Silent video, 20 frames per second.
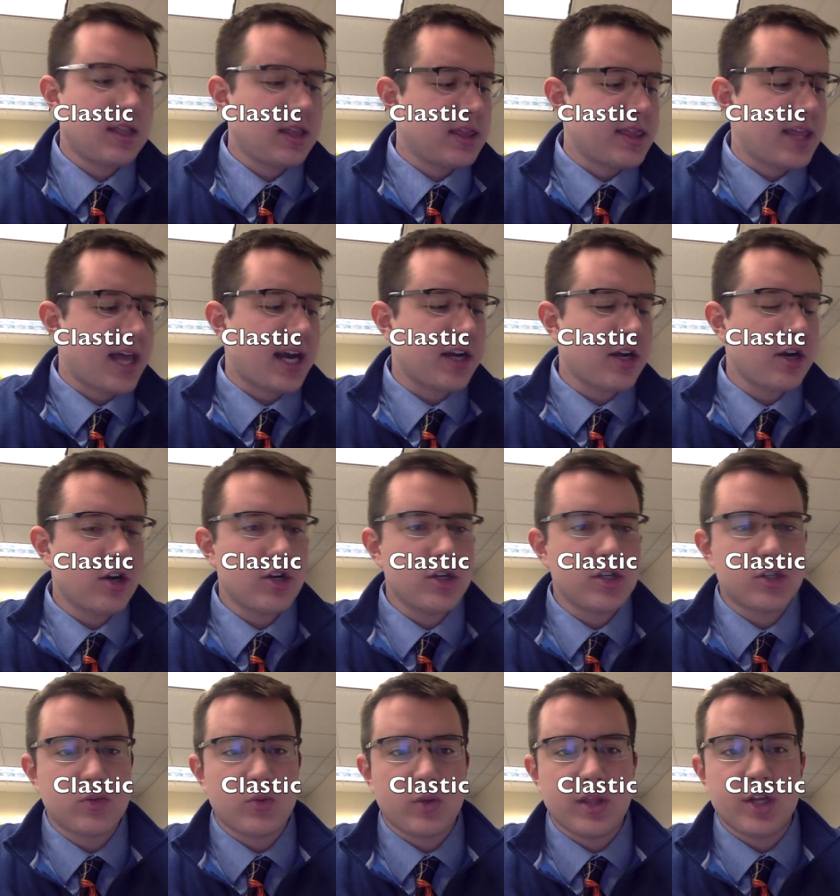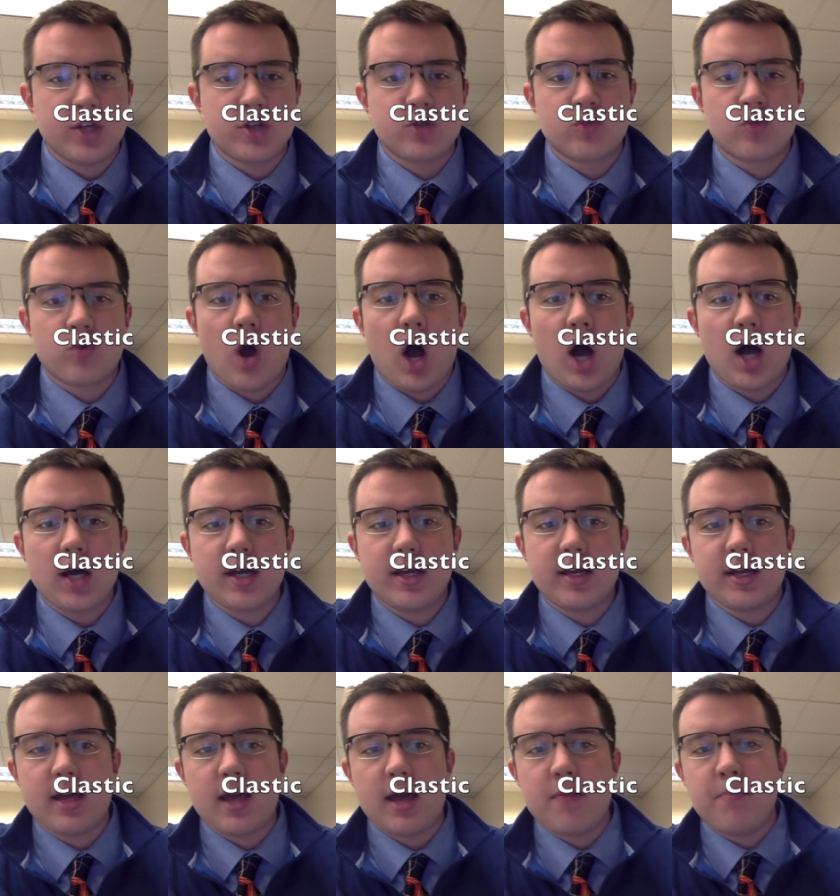That occurs when there's
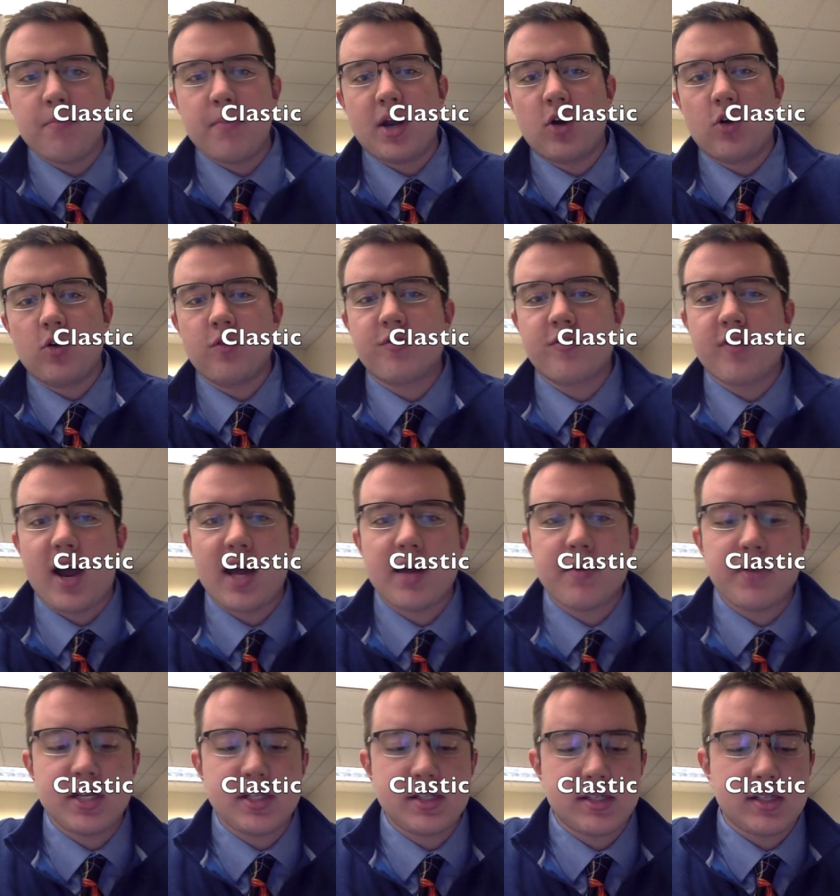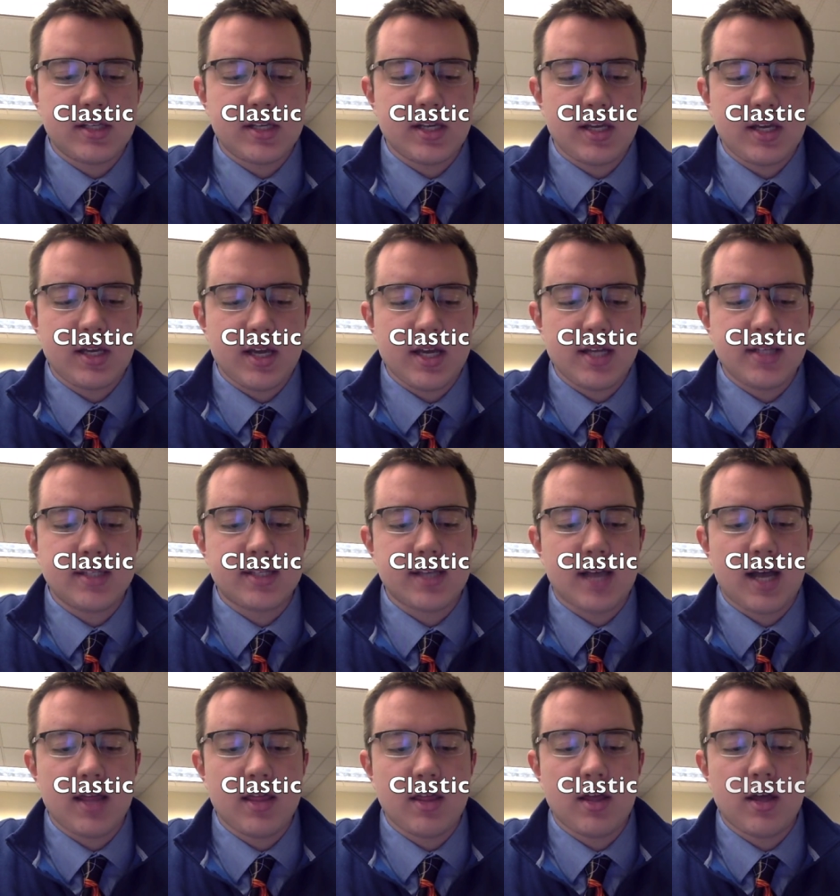rock and mineral fragments
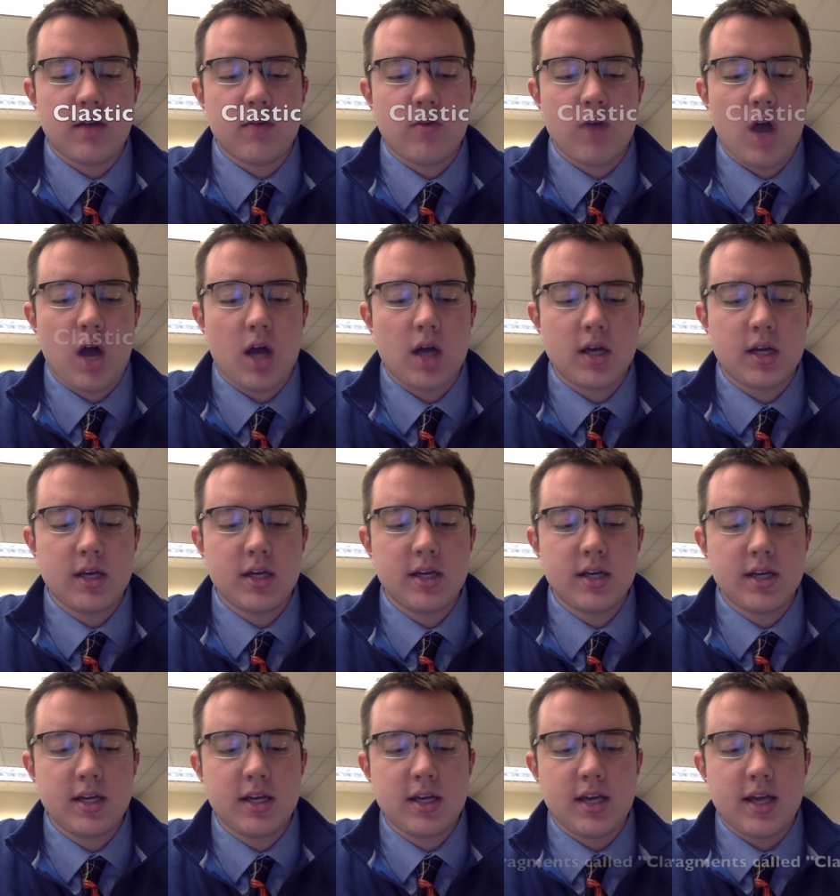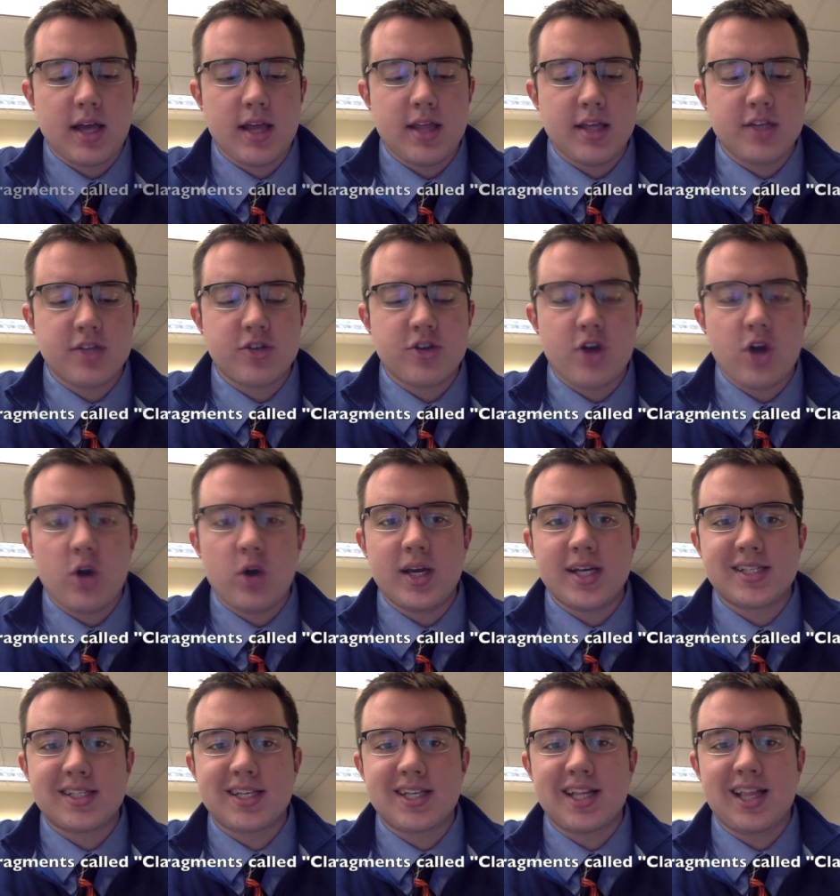inside the rock, and these are known
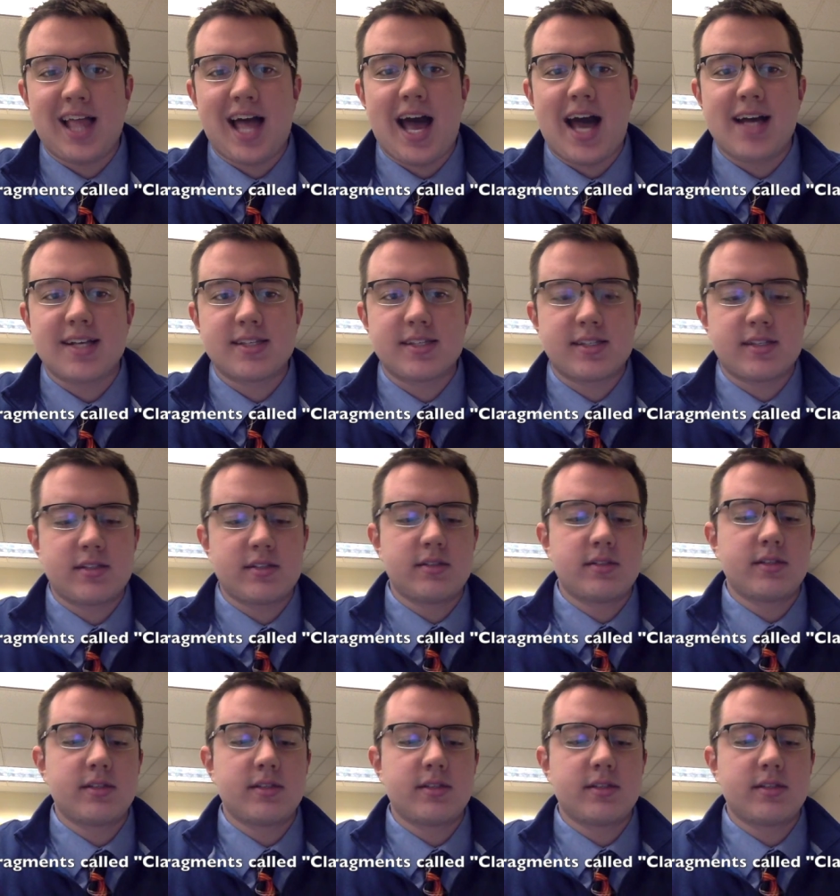as clasts.